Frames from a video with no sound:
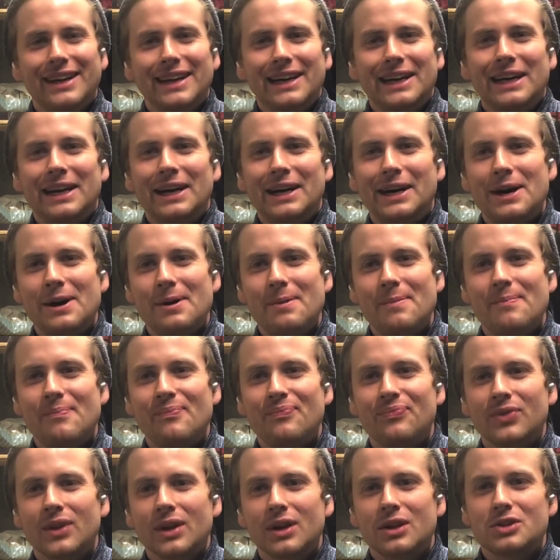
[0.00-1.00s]

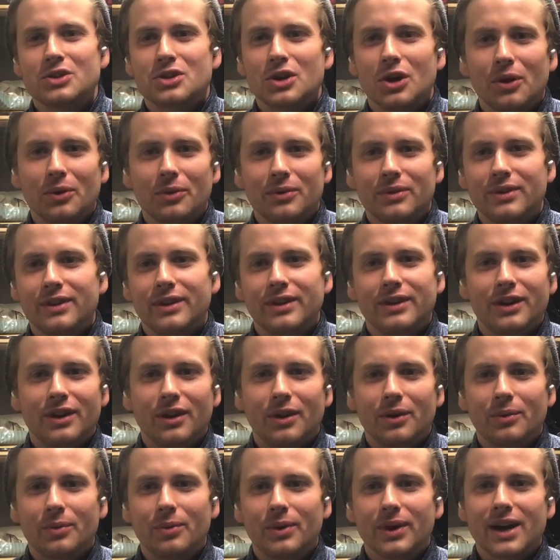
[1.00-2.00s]
Um, so you
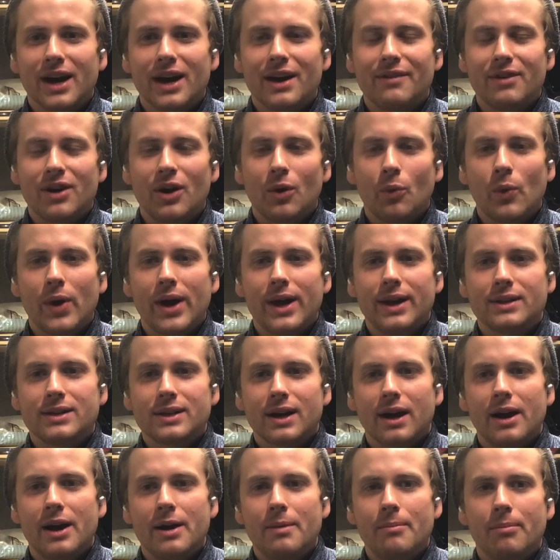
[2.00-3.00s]
know we're kind of in a weird
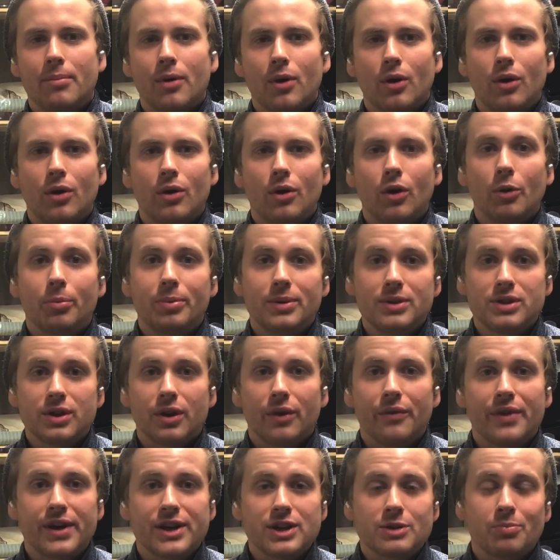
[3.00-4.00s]
time, but up until
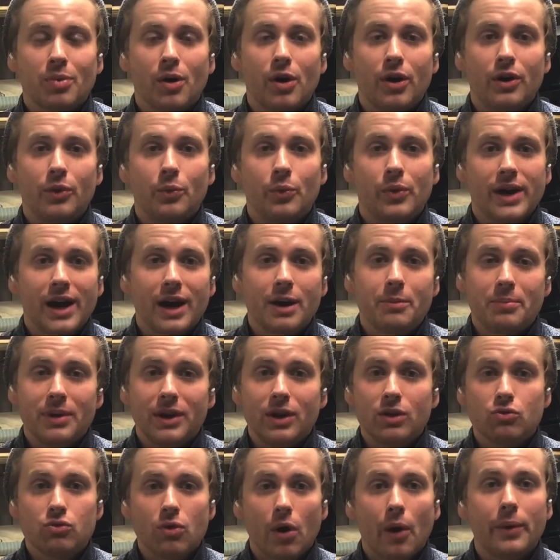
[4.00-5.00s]
this point we had been
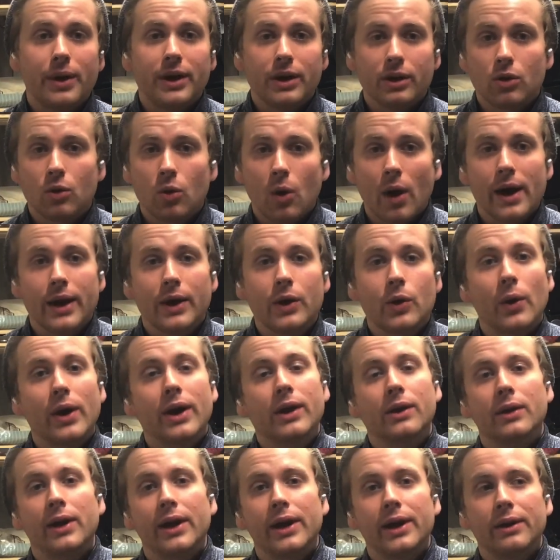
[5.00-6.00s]
growing quite
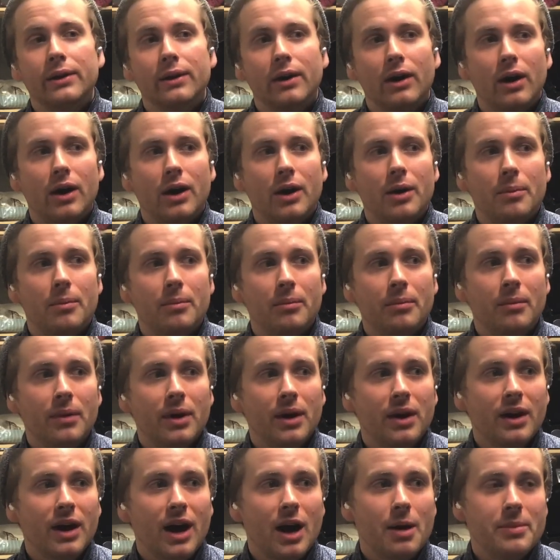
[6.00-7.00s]
quickly. Um,
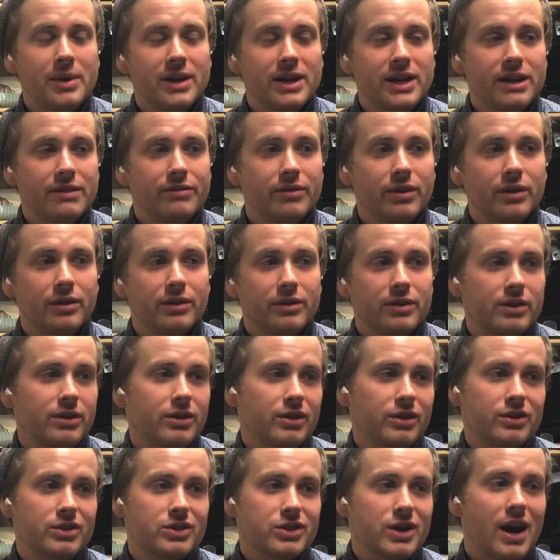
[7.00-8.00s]
I mean, even
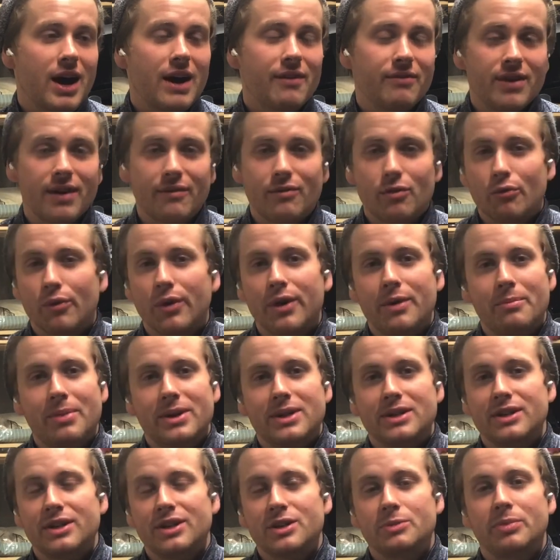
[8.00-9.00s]
because I've never run a
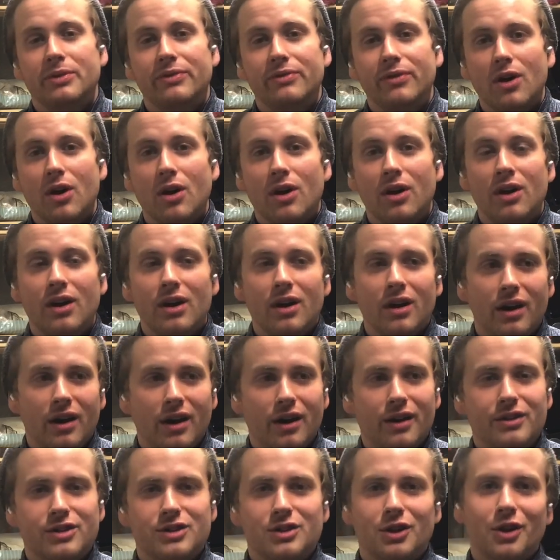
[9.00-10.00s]
business before, and
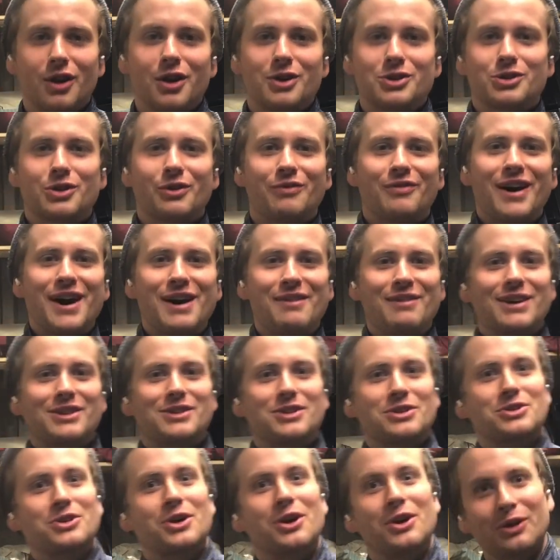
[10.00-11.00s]
there's a lot of stuff that I've had to
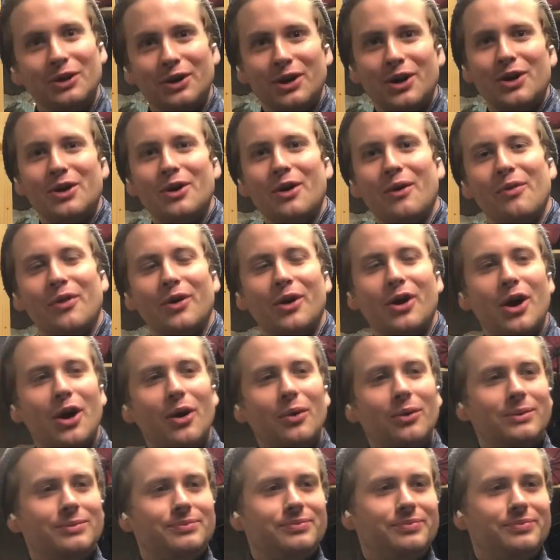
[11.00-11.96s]
sort of learn on the go.